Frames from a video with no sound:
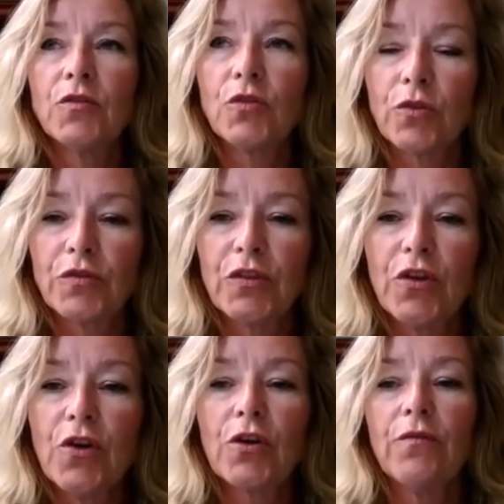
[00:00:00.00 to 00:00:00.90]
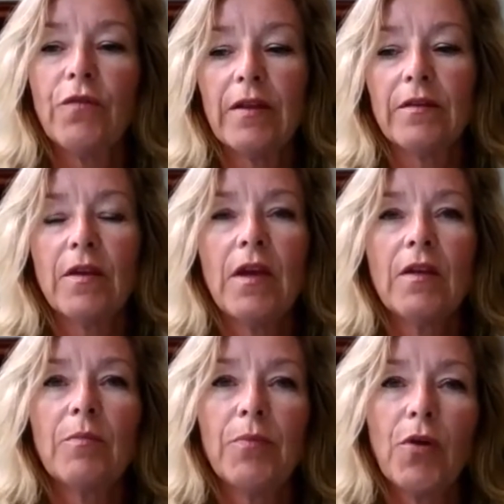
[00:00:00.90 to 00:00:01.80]
sort of circumvent
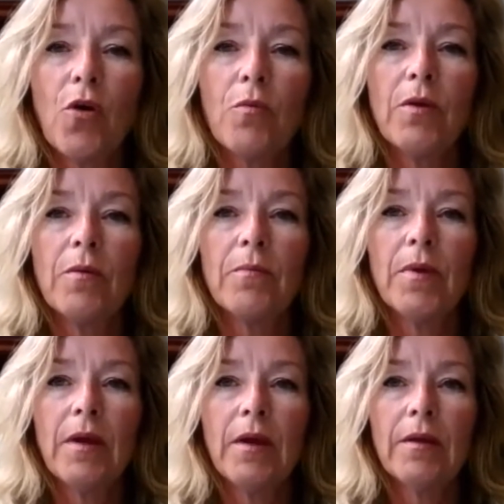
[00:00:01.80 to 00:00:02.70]
the problem